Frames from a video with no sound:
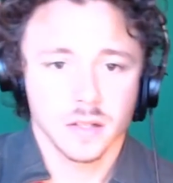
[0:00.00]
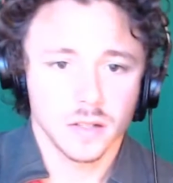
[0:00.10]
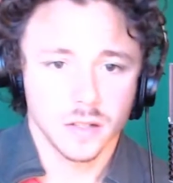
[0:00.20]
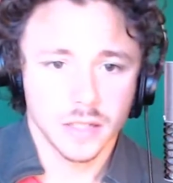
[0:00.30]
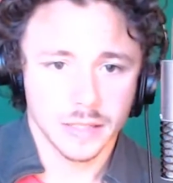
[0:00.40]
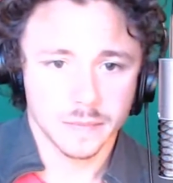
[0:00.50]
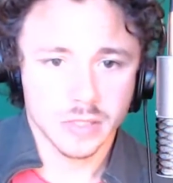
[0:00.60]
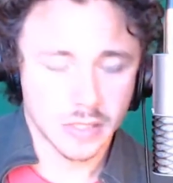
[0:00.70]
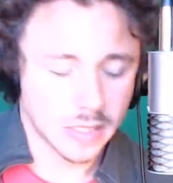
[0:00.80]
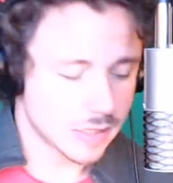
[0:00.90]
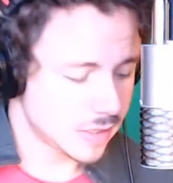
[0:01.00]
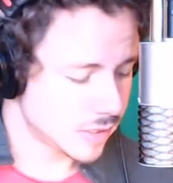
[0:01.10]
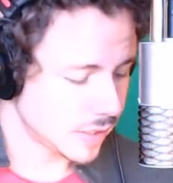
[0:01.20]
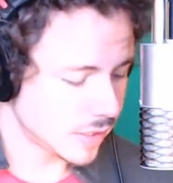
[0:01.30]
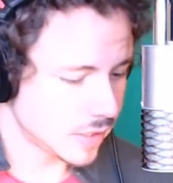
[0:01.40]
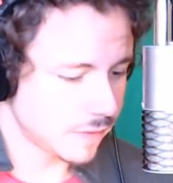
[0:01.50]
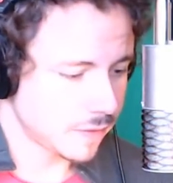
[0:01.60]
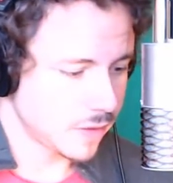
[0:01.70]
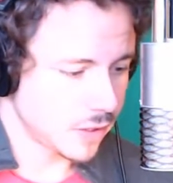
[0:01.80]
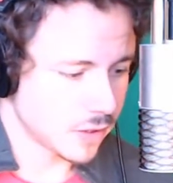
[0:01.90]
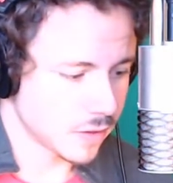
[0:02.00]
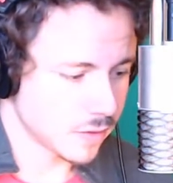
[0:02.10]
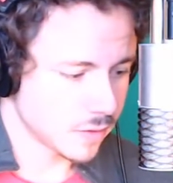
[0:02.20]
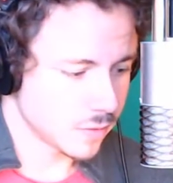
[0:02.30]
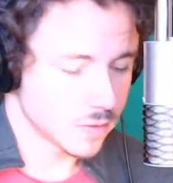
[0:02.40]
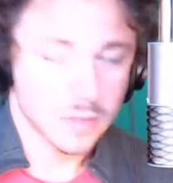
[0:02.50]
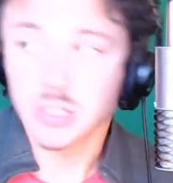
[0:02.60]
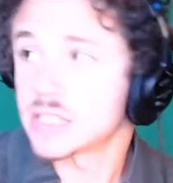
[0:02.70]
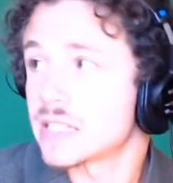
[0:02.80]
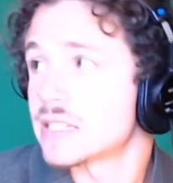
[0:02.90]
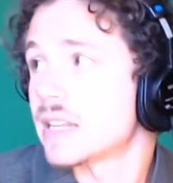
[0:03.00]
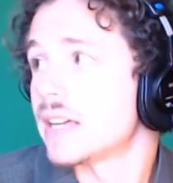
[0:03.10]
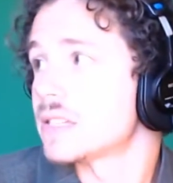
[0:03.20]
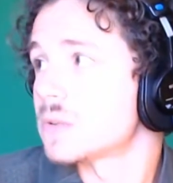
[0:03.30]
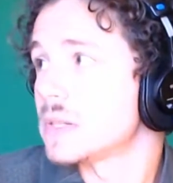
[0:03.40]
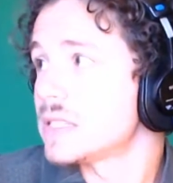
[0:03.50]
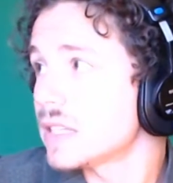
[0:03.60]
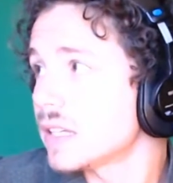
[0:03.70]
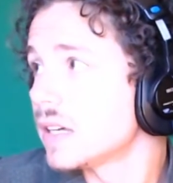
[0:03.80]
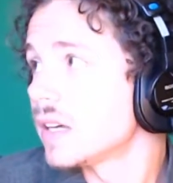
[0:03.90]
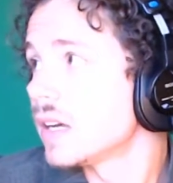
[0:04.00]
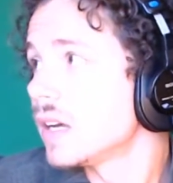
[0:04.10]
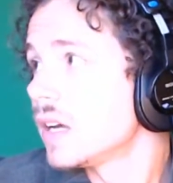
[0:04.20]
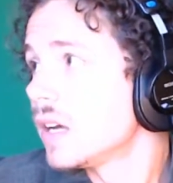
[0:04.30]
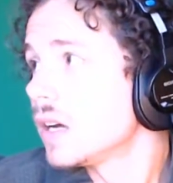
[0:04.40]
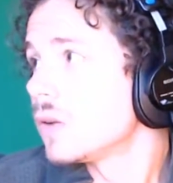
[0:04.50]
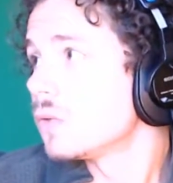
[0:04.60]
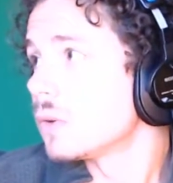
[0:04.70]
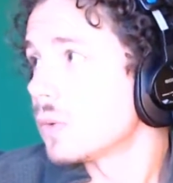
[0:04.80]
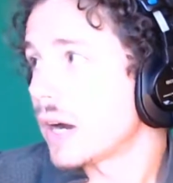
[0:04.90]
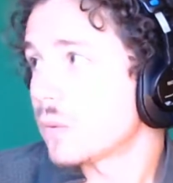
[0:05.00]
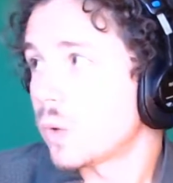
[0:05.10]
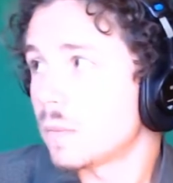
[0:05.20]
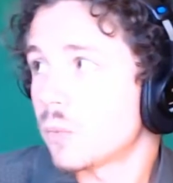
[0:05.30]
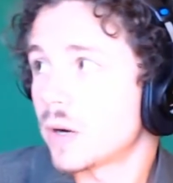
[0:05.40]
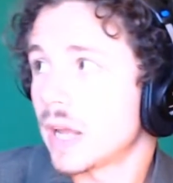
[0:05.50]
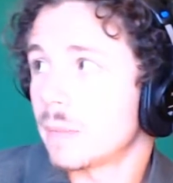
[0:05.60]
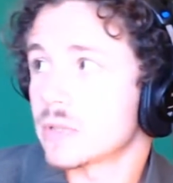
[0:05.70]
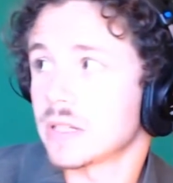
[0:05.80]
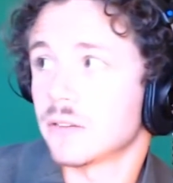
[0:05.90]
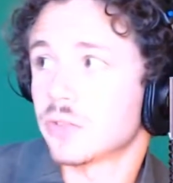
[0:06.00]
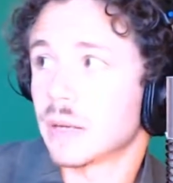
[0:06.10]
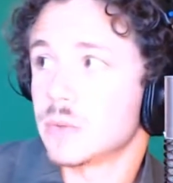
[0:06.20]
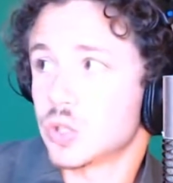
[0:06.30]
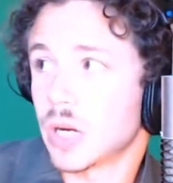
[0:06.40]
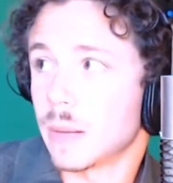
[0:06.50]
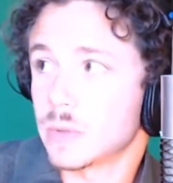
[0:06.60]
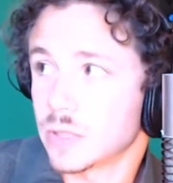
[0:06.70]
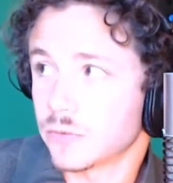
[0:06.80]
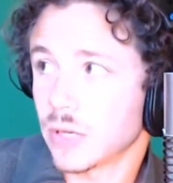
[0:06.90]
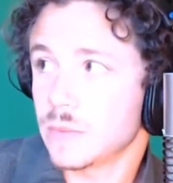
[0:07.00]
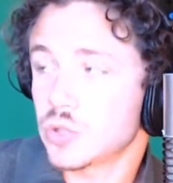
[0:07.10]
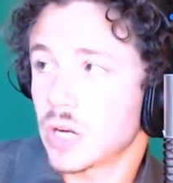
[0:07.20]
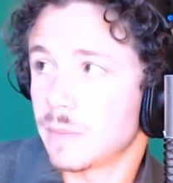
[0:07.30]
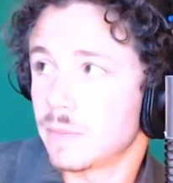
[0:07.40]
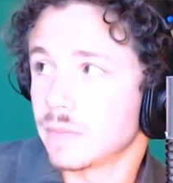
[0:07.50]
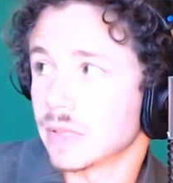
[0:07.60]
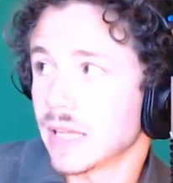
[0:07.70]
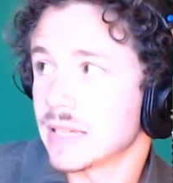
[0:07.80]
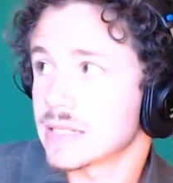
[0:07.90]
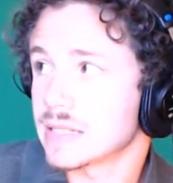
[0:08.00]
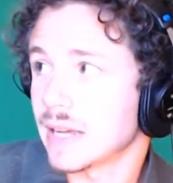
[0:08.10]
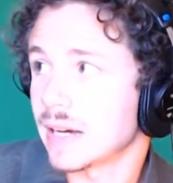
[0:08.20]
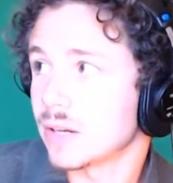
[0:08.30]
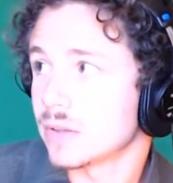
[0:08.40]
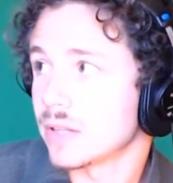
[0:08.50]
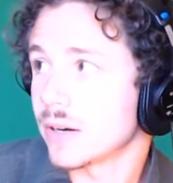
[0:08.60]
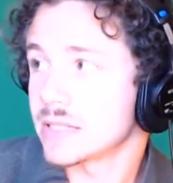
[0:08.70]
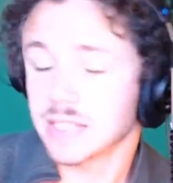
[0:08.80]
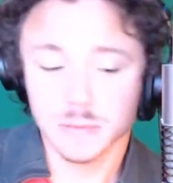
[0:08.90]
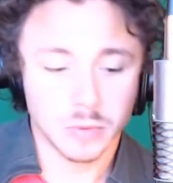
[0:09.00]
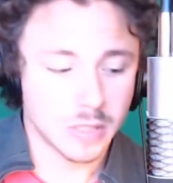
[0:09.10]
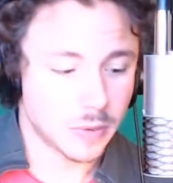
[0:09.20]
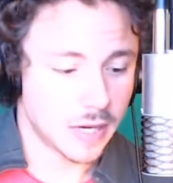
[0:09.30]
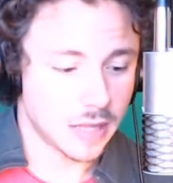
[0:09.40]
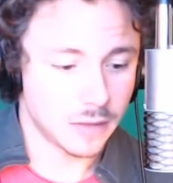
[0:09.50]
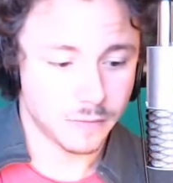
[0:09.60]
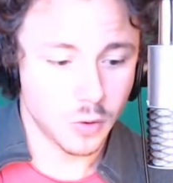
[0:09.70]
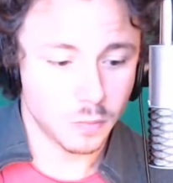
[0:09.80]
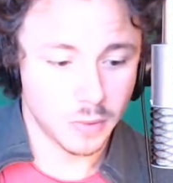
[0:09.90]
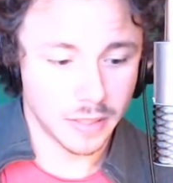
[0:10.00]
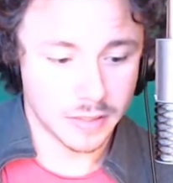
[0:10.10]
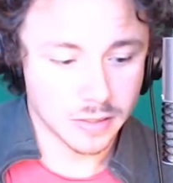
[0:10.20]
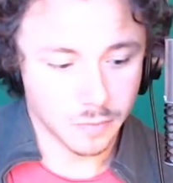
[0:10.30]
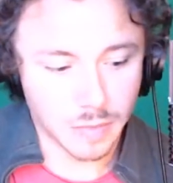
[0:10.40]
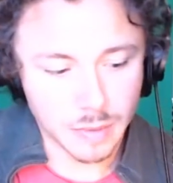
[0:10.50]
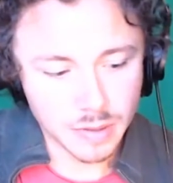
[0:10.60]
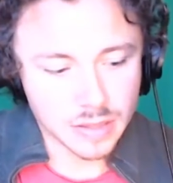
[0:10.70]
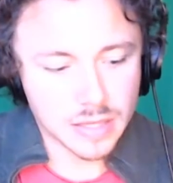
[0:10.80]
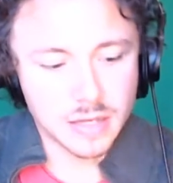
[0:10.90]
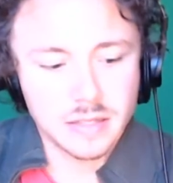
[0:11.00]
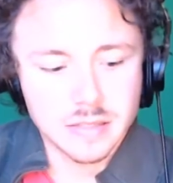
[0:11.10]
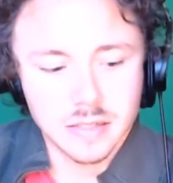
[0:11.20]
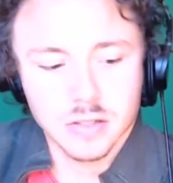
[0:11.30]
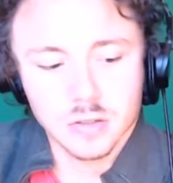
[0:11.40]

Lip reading: Okay, so that's enough for here. Just this test. So we see we're at 1.8% frames drop, so the frames drop less now. They're at 6% when I had the phone playing, maybe that is an issue.